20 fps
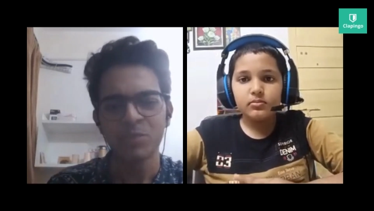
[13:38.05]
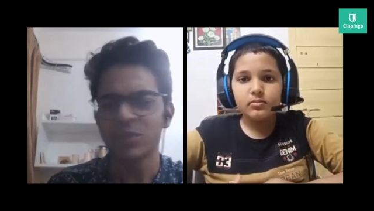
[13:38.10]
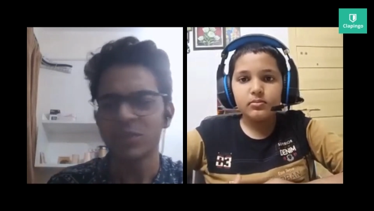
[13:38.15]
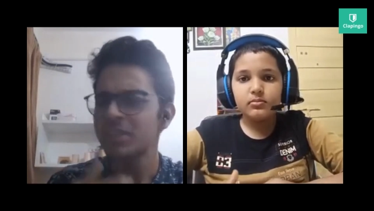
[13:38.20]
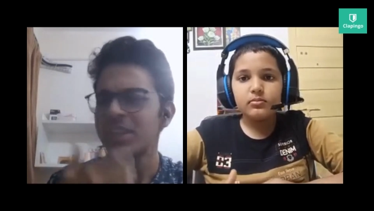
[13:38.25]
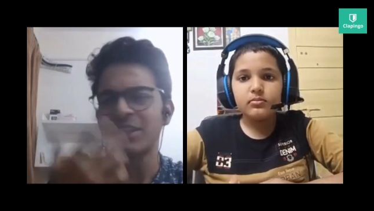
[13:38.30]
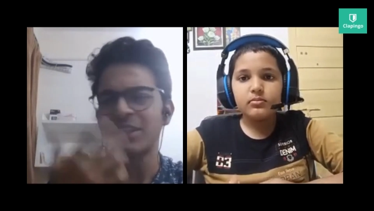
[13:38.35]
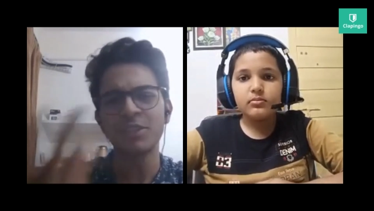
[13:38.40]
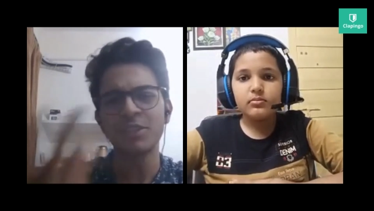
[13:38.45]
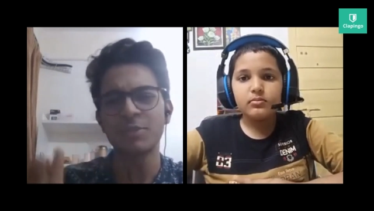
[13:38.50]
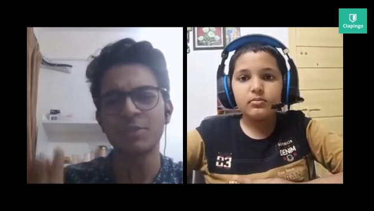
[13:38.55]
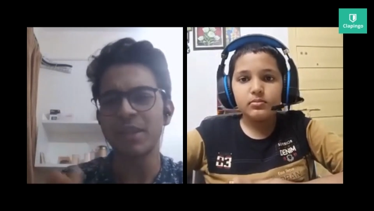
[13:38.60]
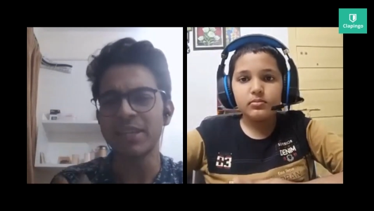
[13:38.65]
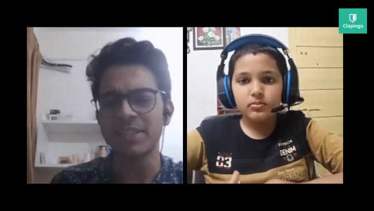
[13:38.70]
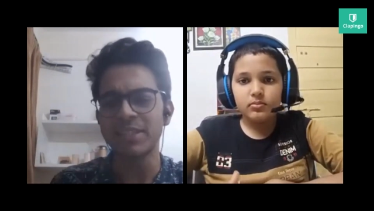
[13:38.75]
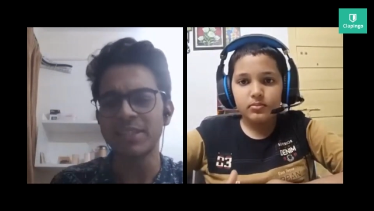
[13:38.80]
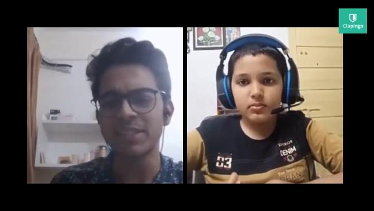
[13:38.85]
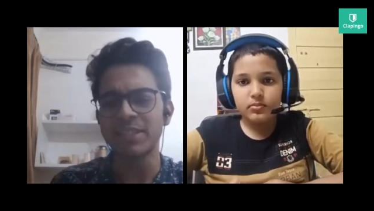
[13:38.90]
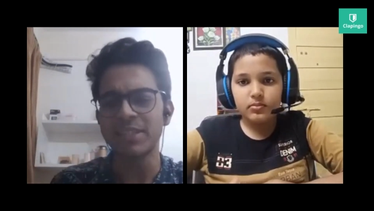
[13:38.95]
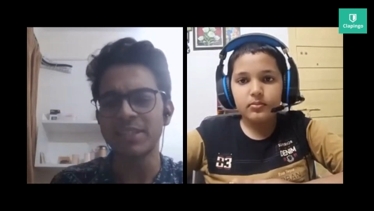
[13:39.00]
Speaker 1: So that's just my
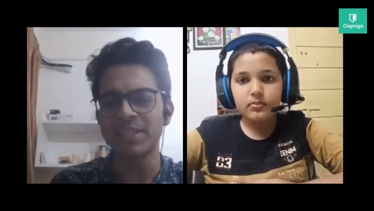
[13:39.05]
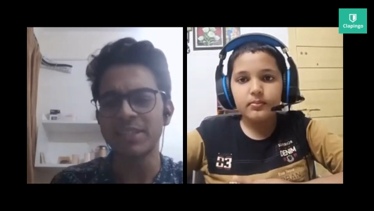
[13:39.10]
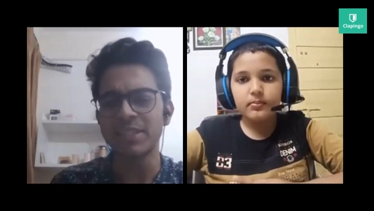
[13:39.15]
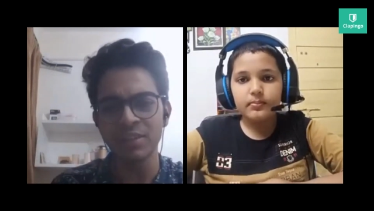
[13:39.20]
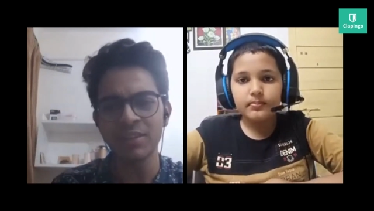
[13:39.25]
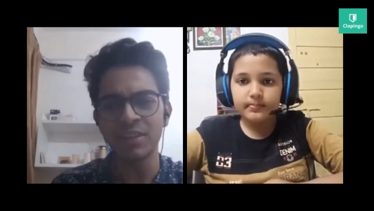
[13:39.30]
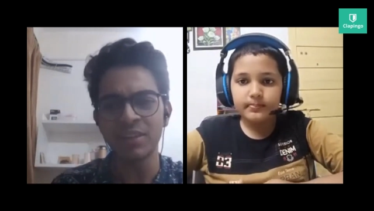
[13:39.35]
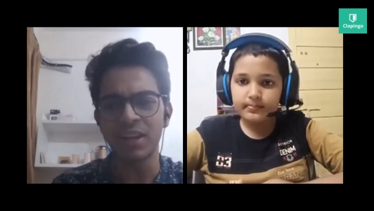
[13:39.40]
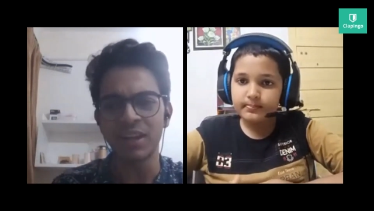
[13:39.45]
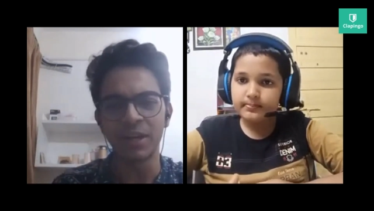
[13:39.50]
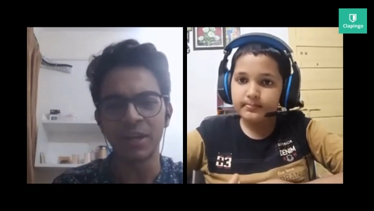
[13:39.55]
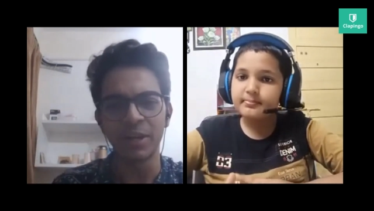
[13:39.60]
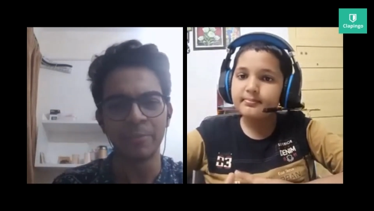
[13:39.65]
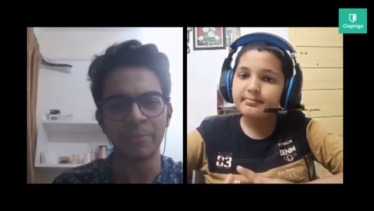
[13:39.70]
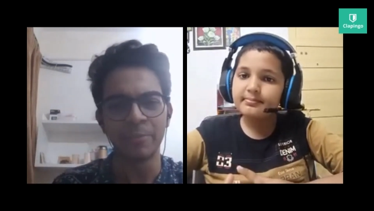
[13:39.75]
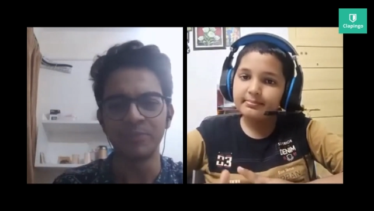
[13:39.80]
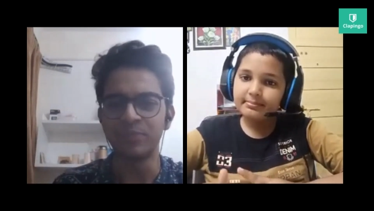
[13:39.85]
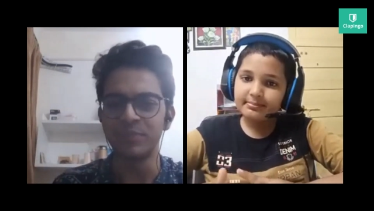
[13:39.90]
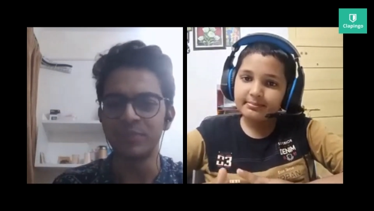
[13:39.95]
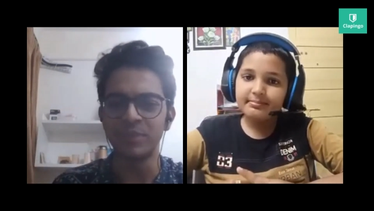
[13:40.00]
suggestion.
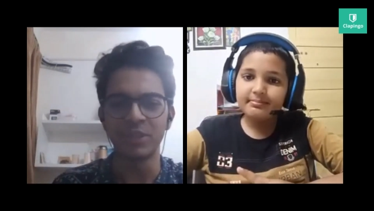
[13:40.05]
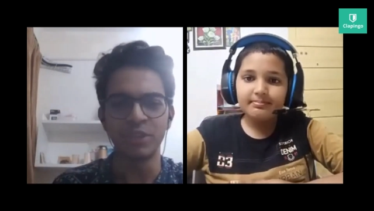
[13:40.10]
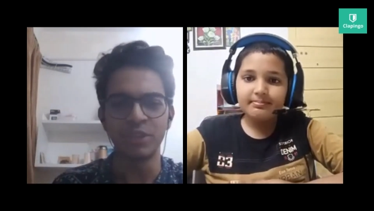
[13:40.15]
Um,